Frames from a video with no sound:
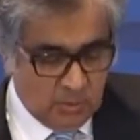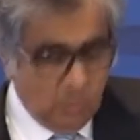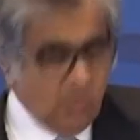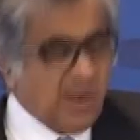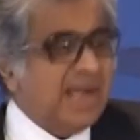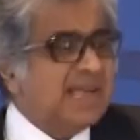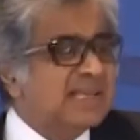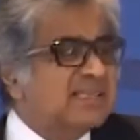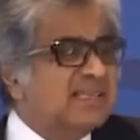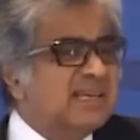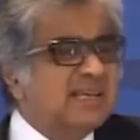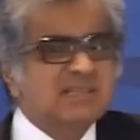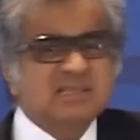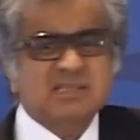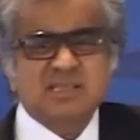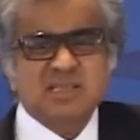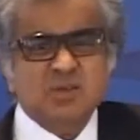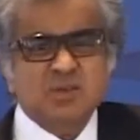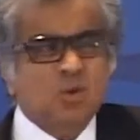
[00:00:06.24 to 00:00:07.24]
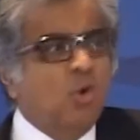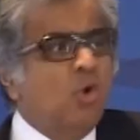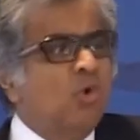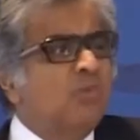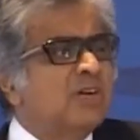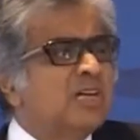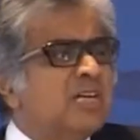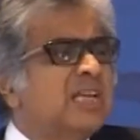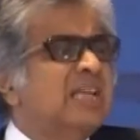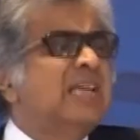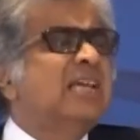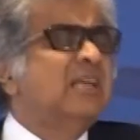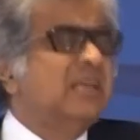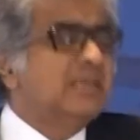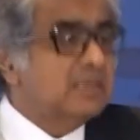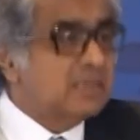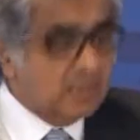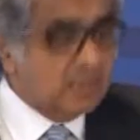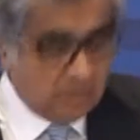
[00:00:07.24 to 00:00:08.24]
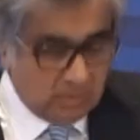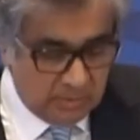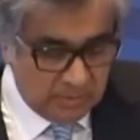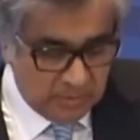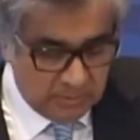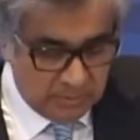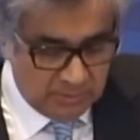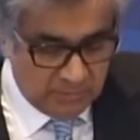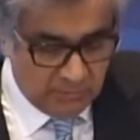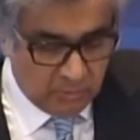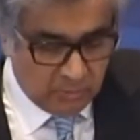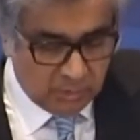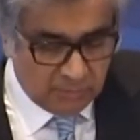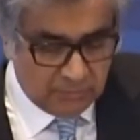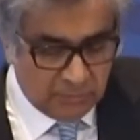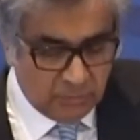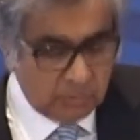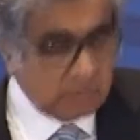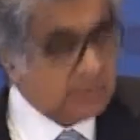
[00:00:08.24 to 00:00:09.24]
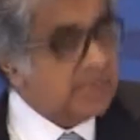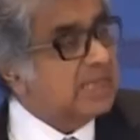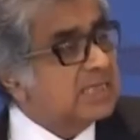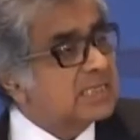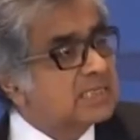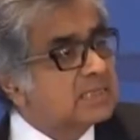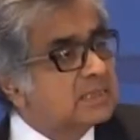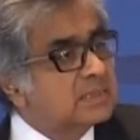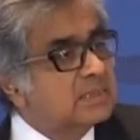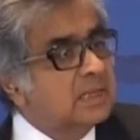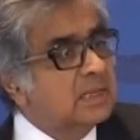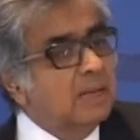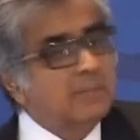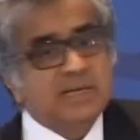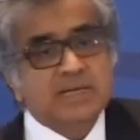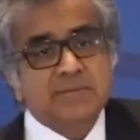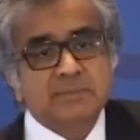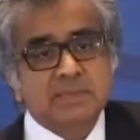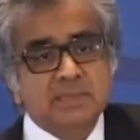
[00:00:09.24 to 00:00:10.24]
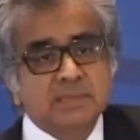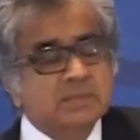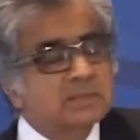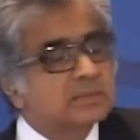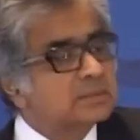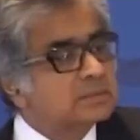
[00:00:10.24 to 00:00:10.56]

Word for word: Why is there such an overkill in the Vodafone case amendment?